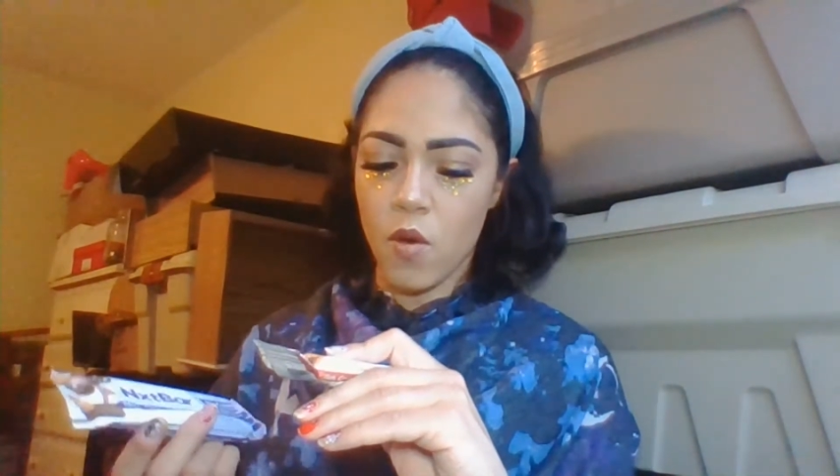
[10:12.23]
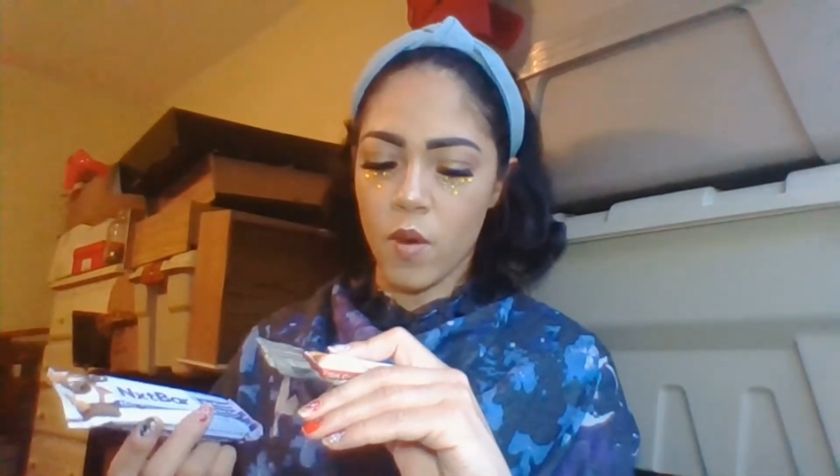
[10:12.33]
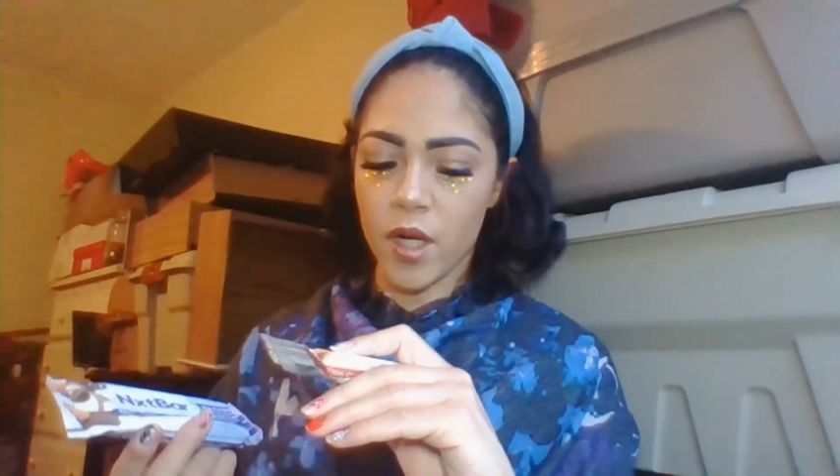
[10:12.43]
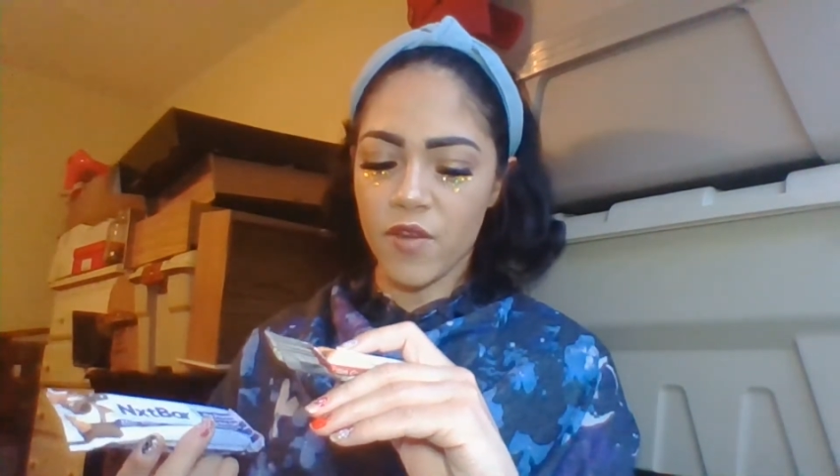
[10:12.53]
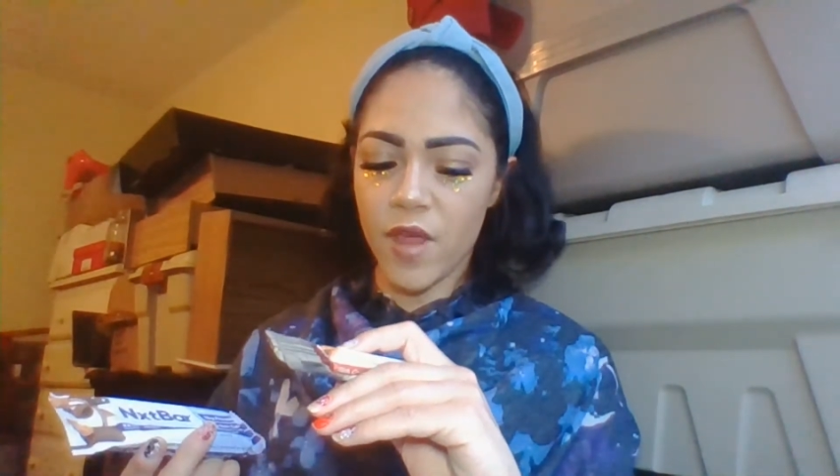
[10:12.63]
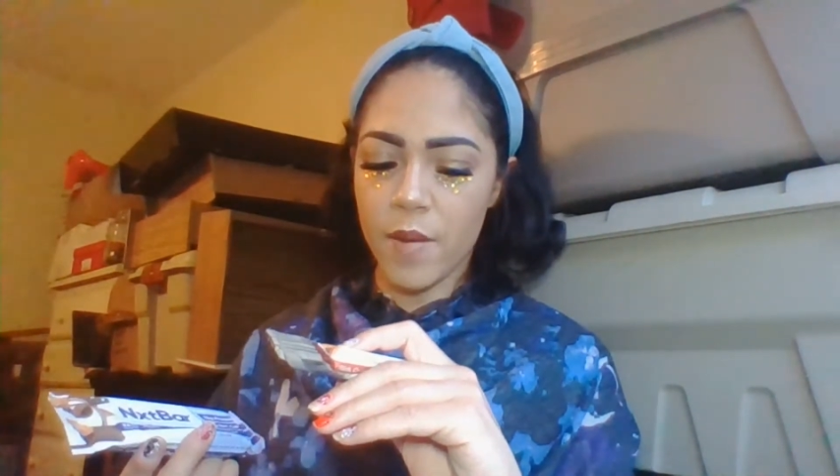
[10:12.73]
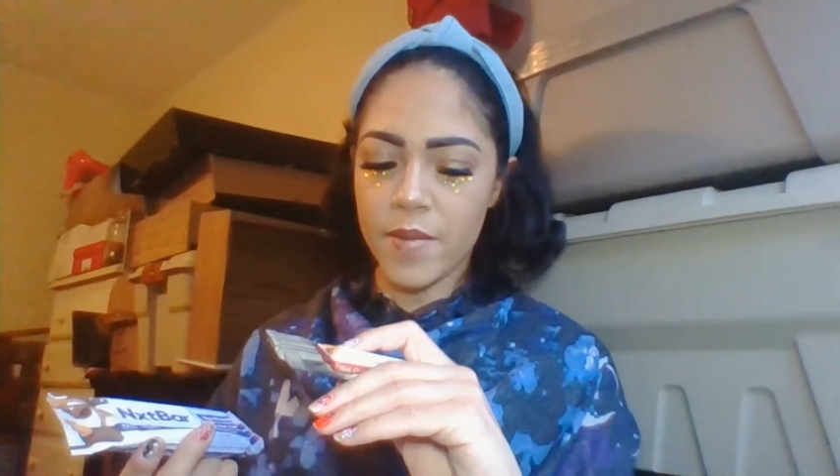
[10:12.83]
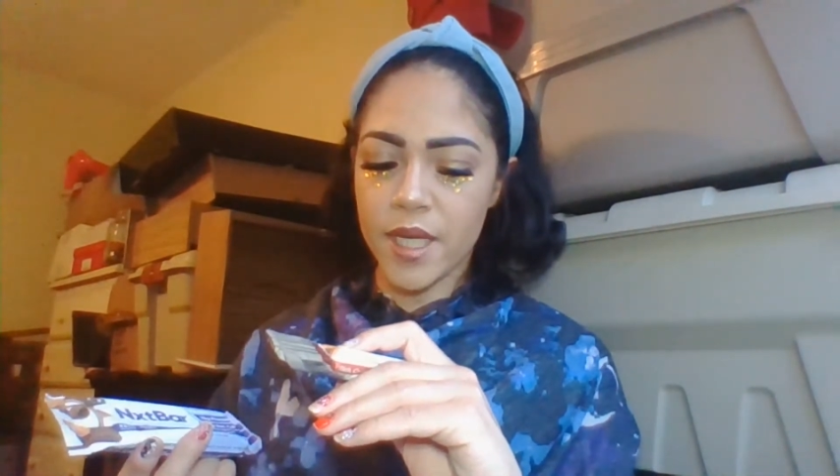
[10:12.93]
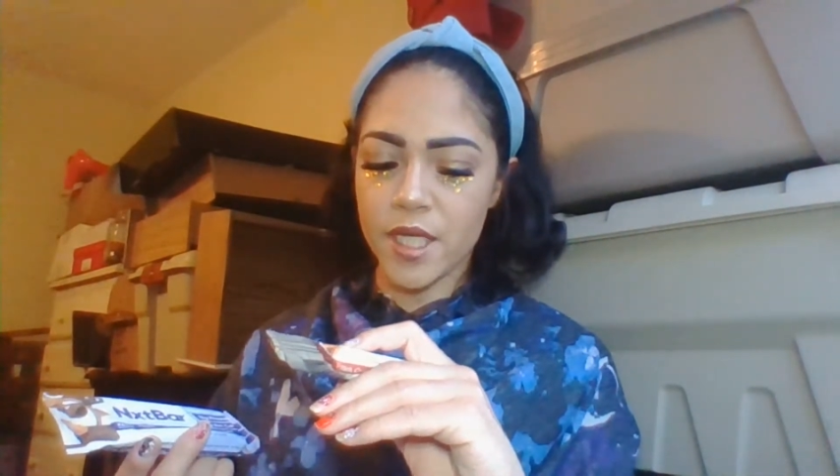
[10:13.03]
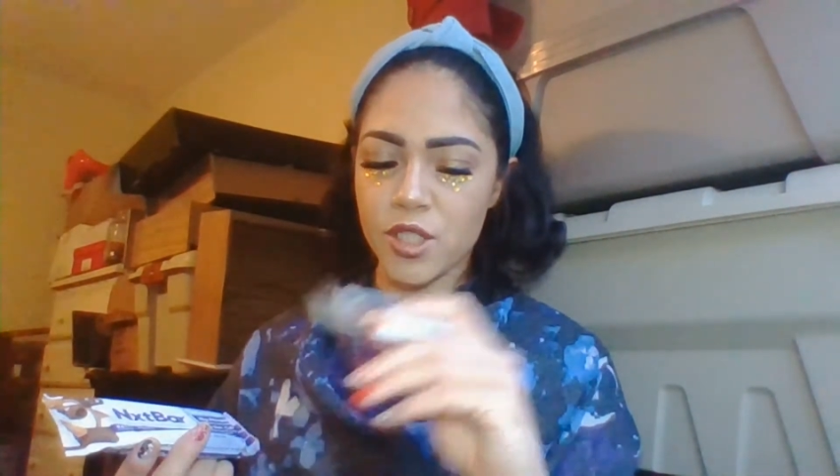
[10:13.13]
One of them
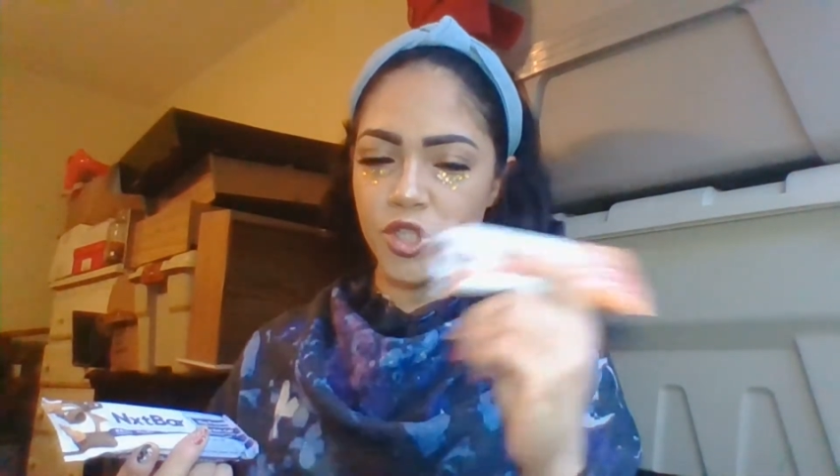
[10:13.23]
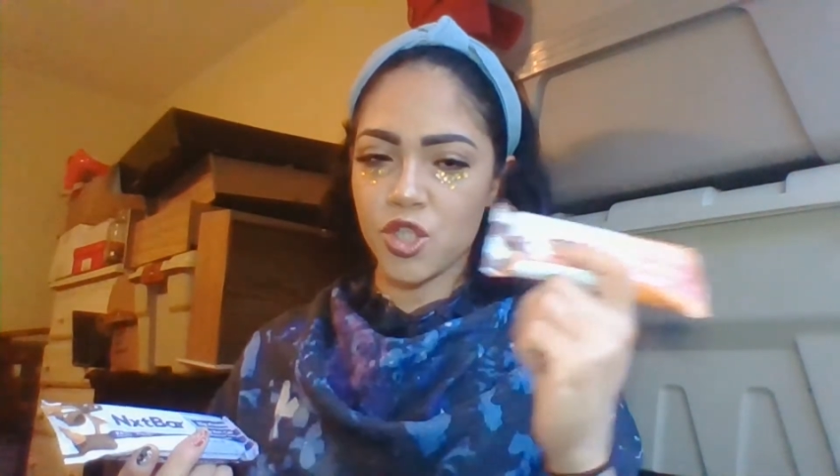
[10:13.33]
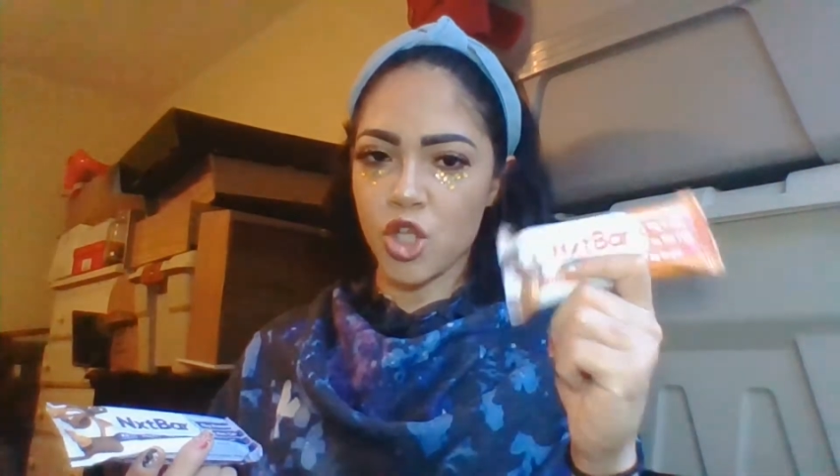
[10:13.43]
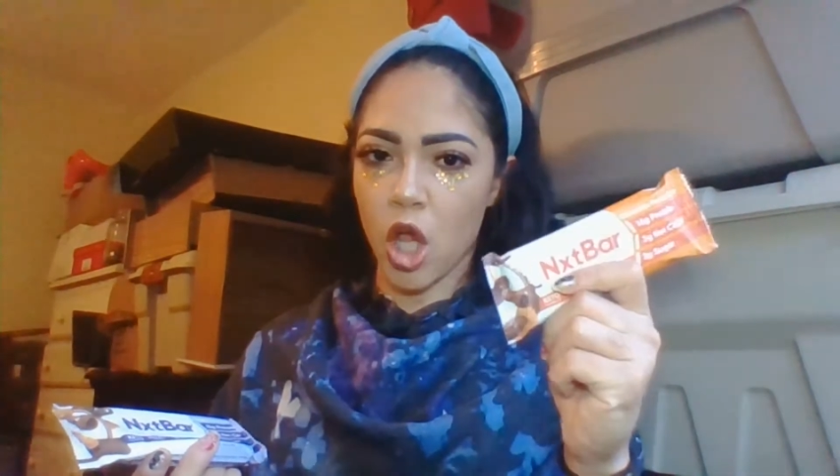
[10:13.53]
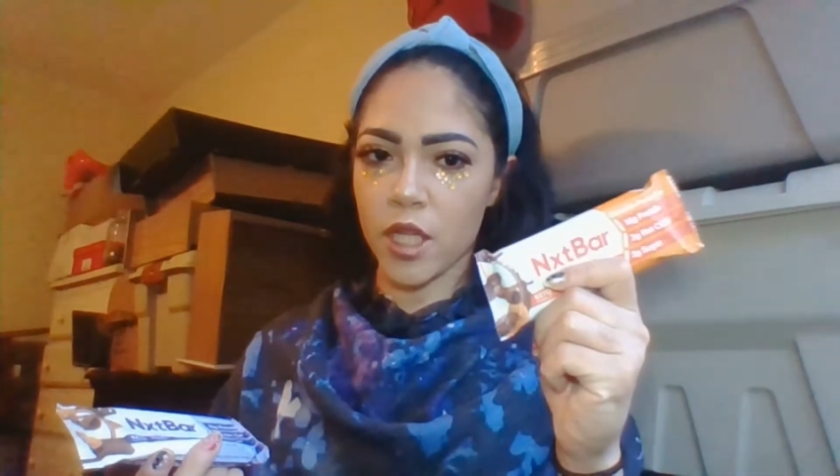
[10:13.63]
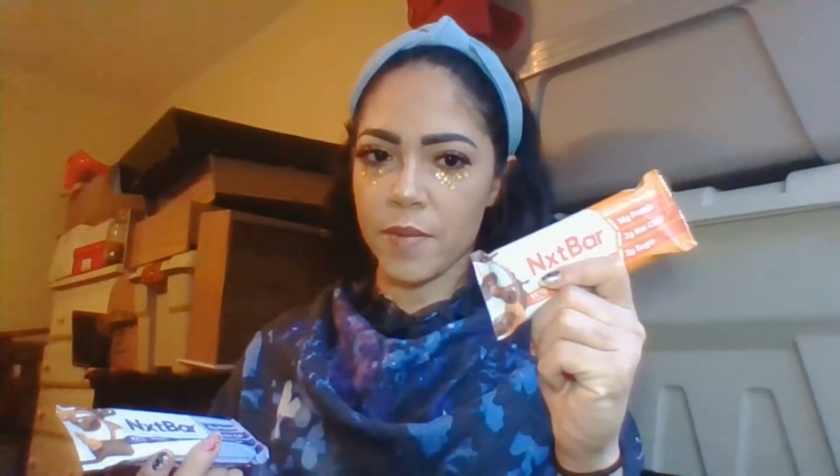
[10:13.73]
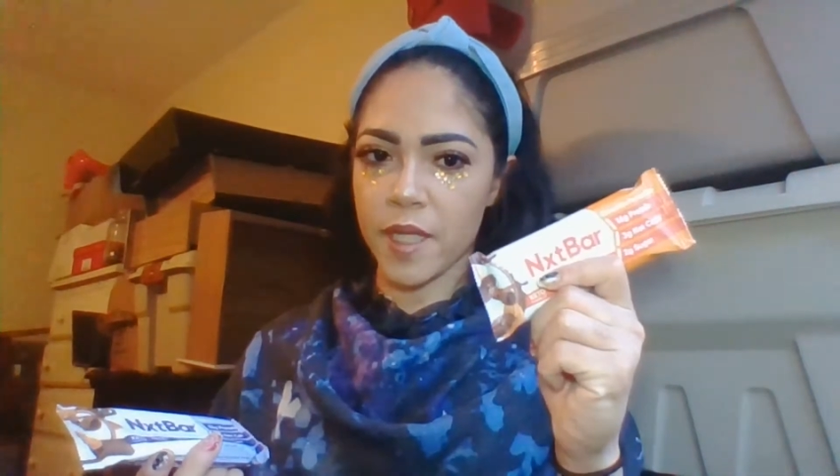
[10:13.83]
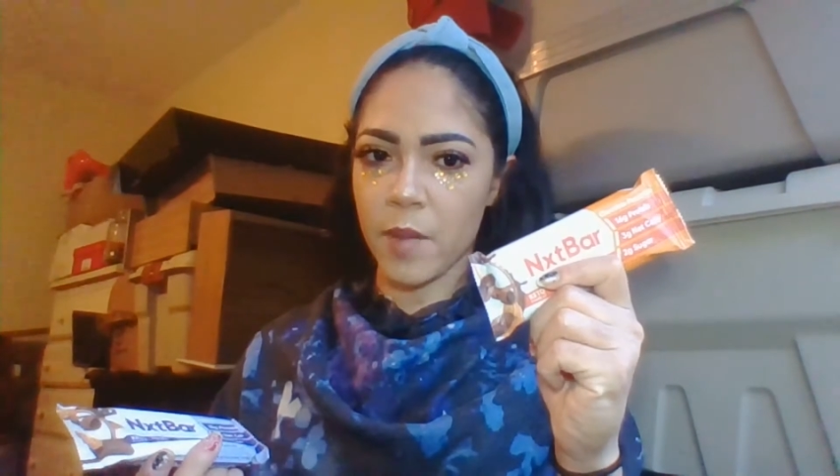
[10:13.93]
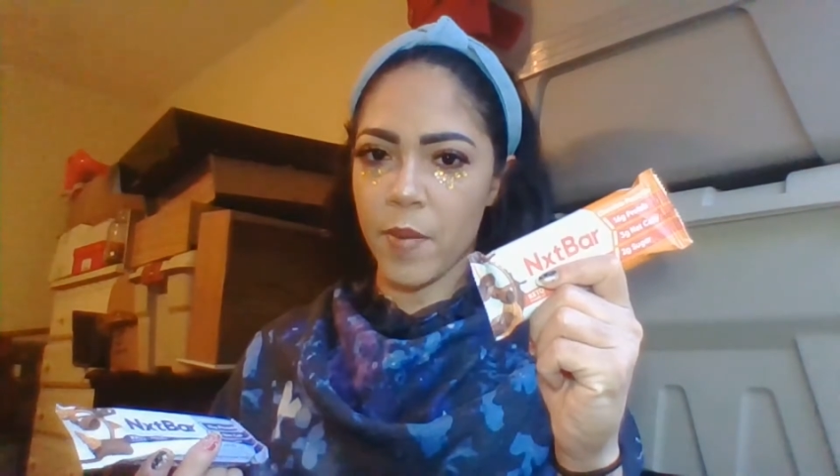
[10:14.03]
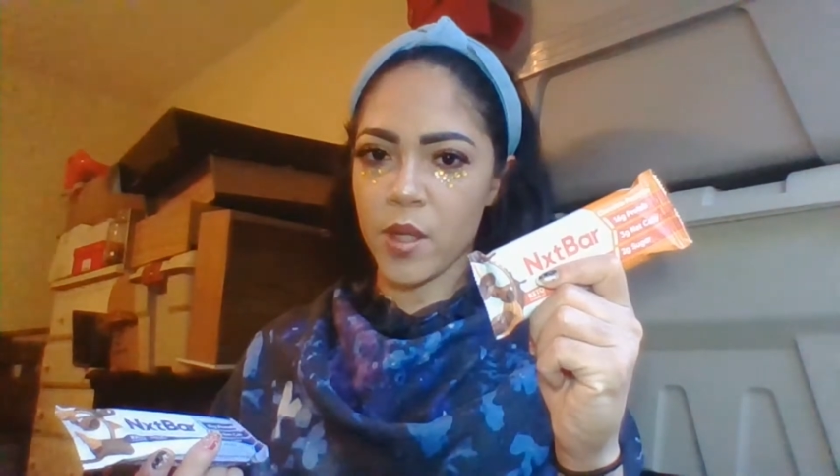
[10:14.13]
is chocolate
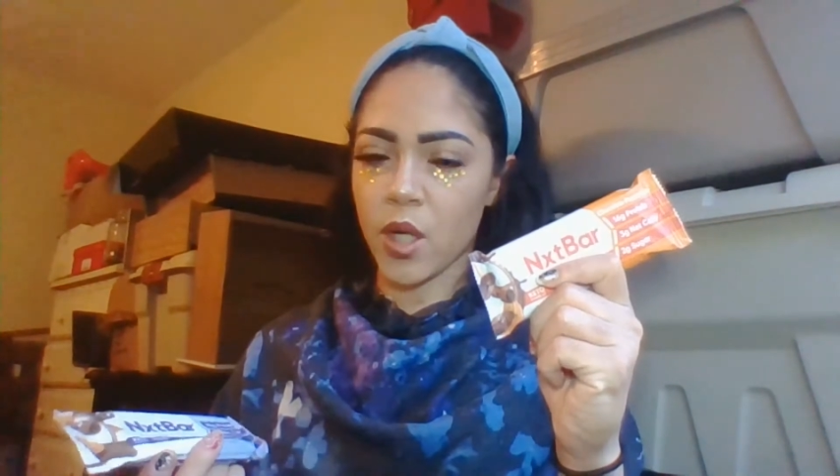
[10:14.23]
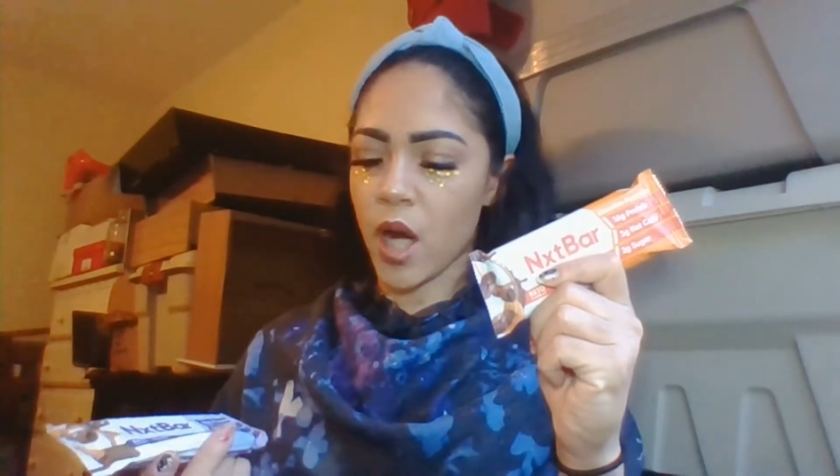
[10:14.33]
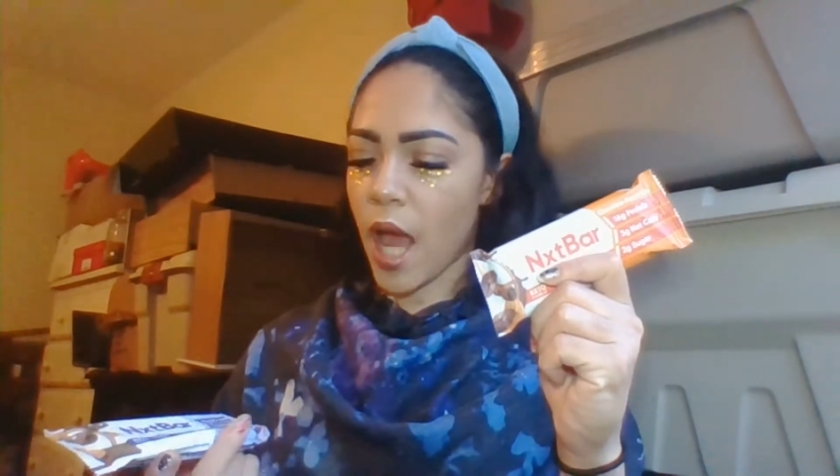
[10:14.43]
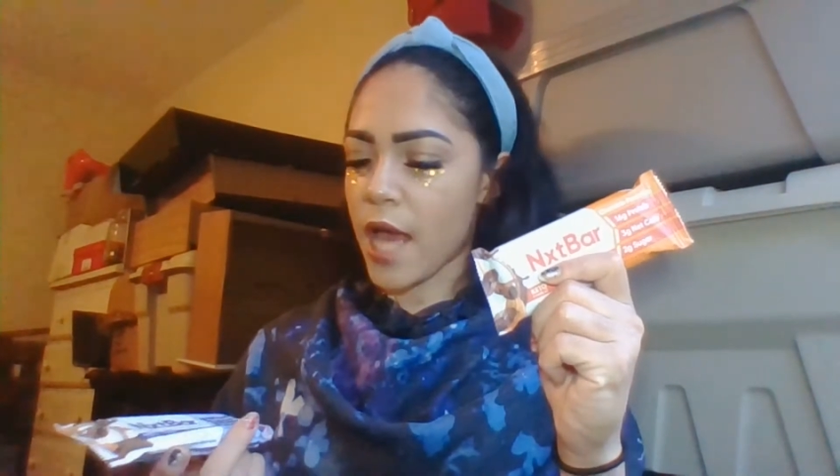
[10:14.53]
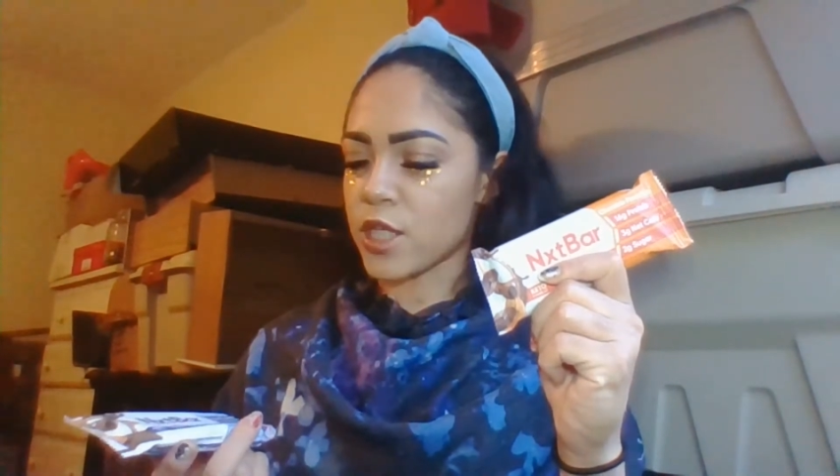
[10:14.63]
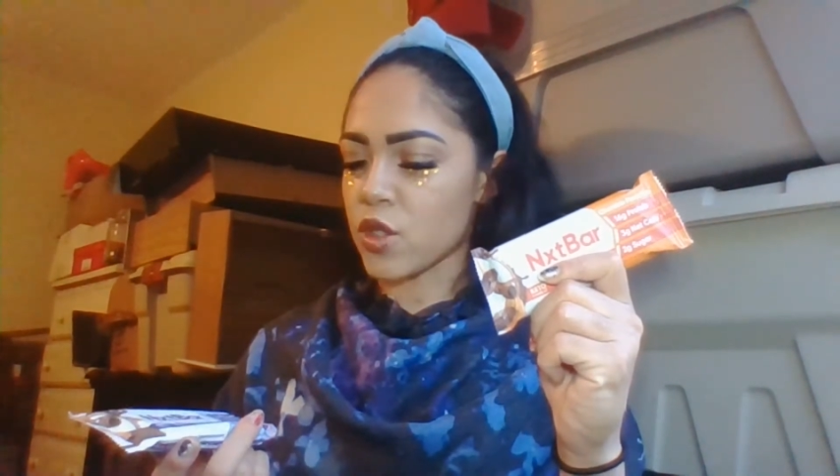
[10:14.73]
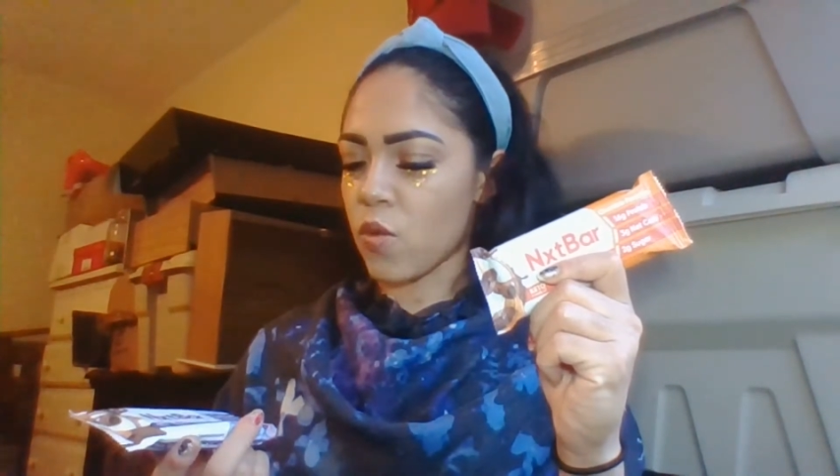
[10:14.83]
peanut butter and